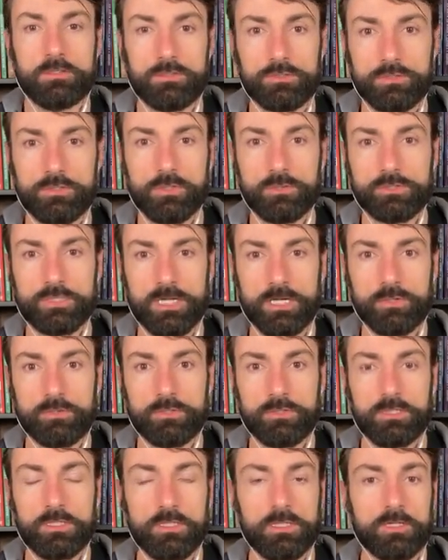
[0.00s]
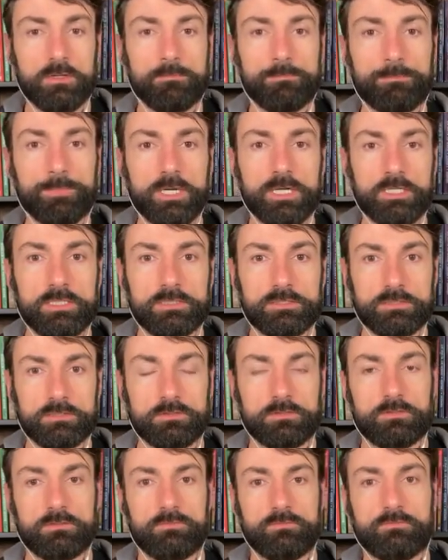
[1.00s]
no doubt. But
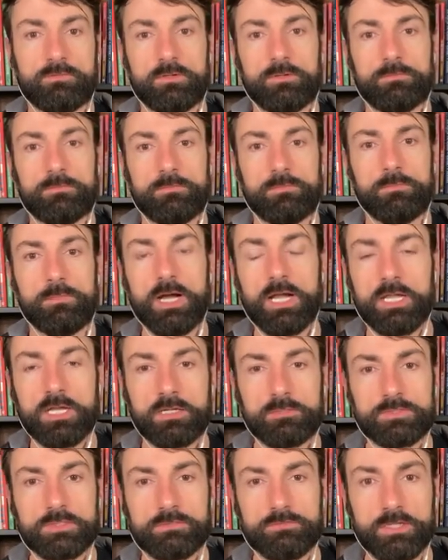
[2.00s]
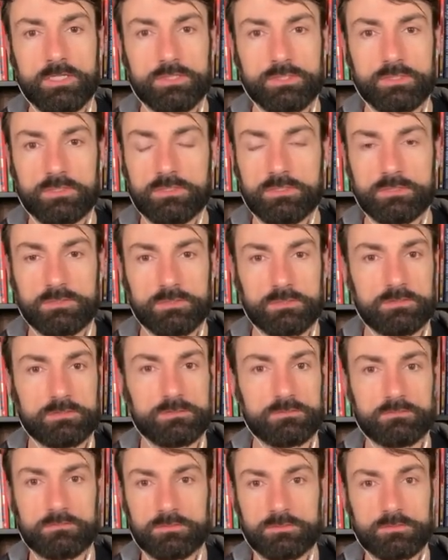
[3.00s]
from my observation and
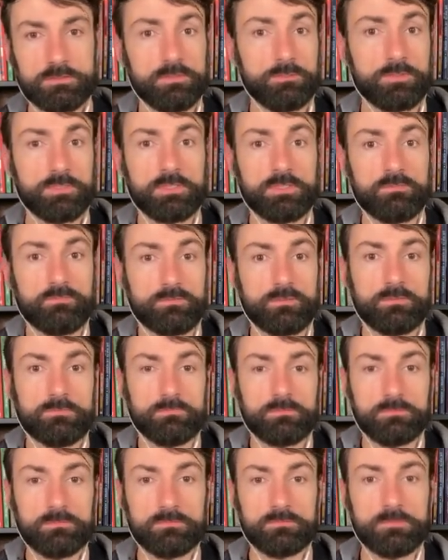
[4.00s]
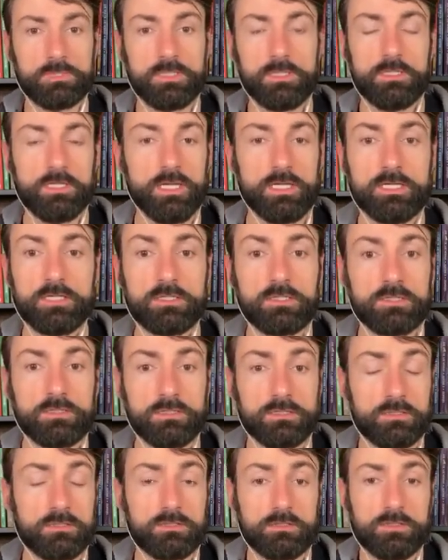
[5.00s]
typically from any
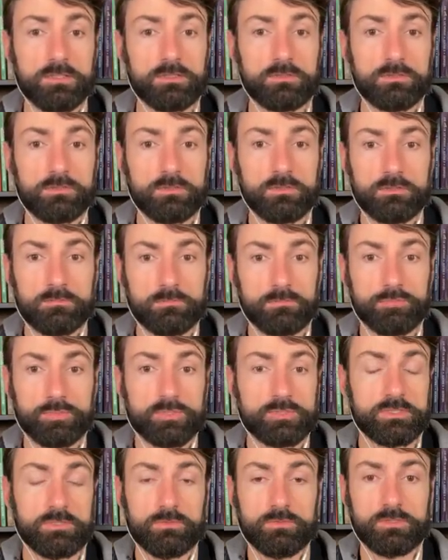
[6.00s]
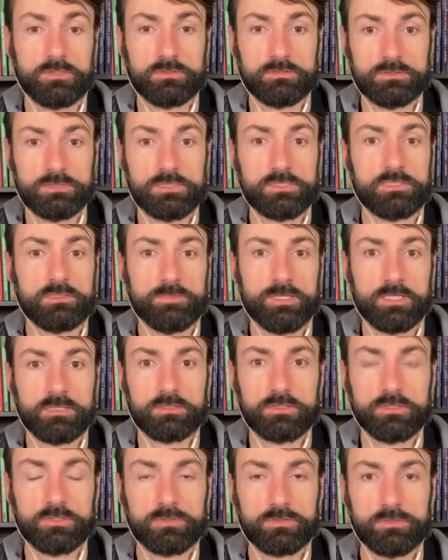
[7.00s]
cl- clinical person with decent amount
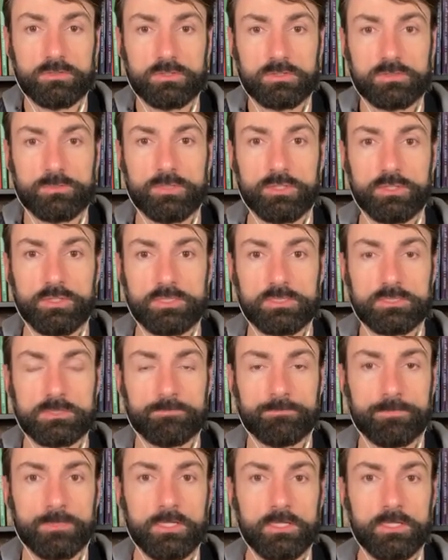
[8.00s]
of clinical experience,